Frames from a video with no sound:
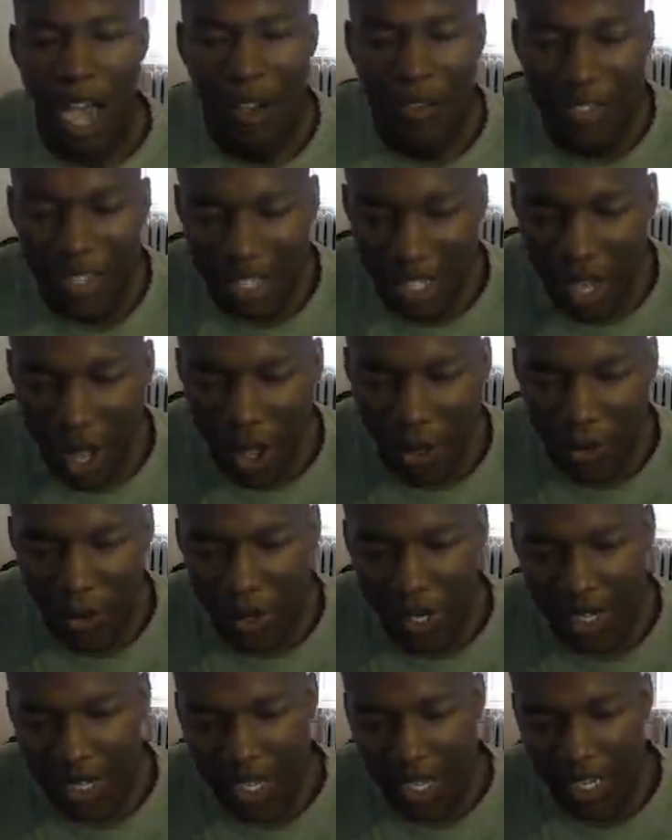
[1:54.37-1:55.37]
obviously Call of
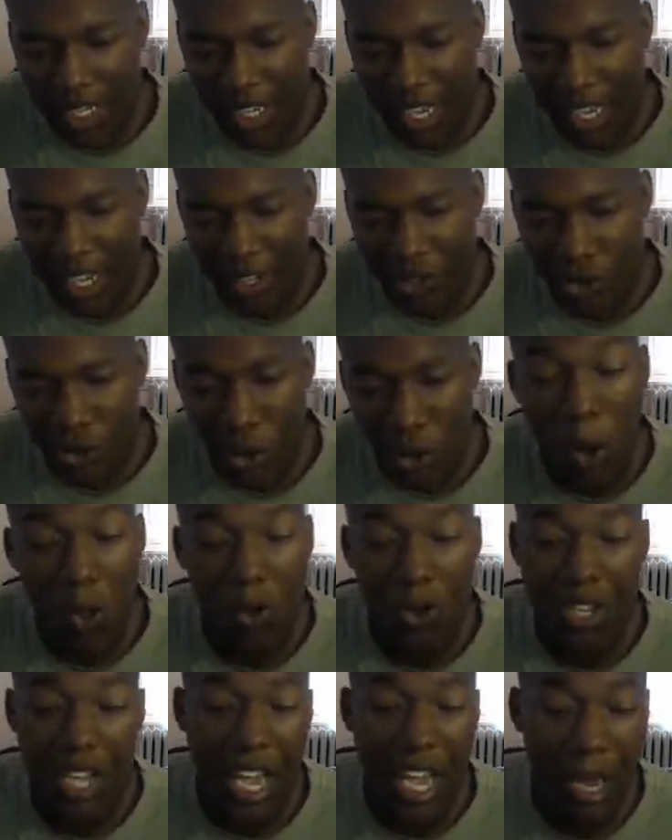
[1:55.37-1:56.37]
Duty is a
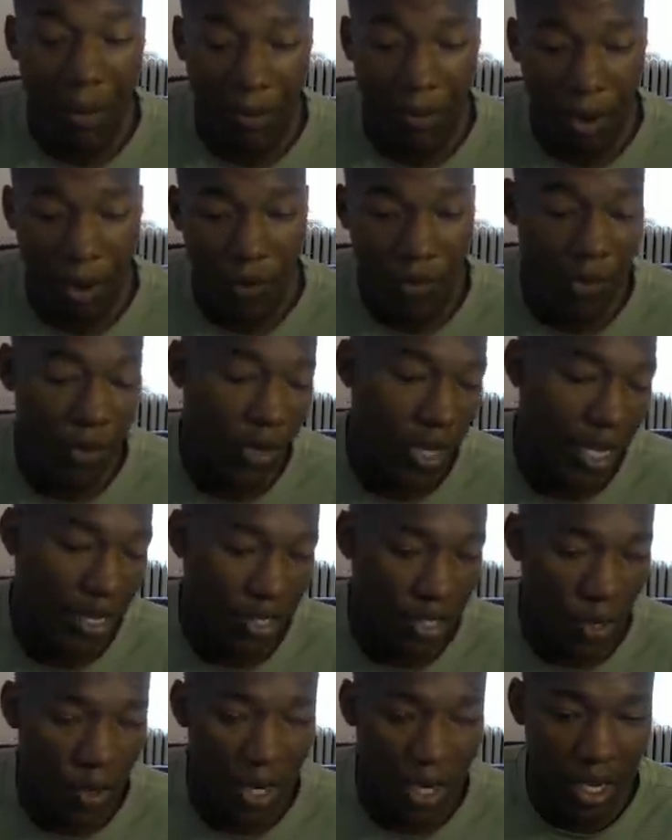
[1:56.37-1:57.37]
controller game. Hopefully you
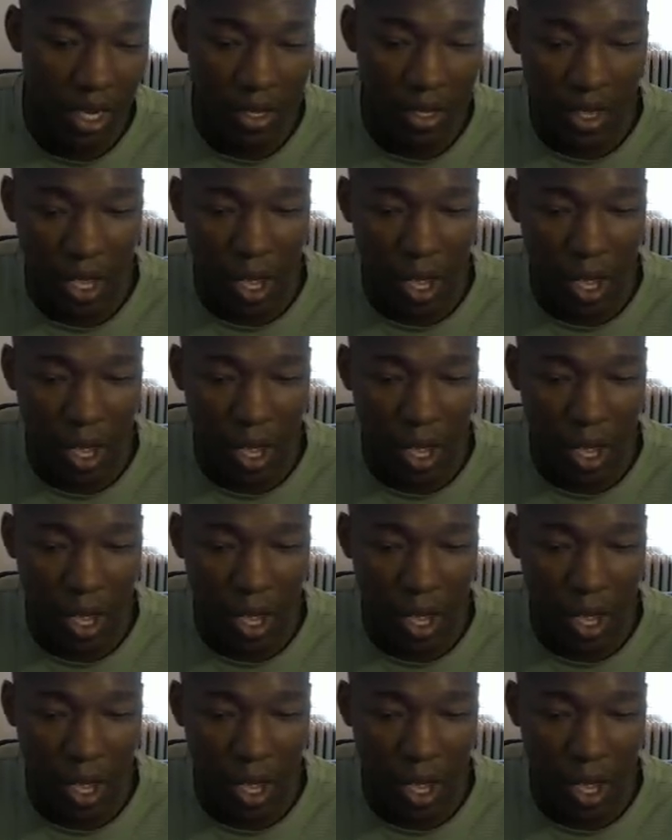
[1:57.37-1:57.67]
guys know that.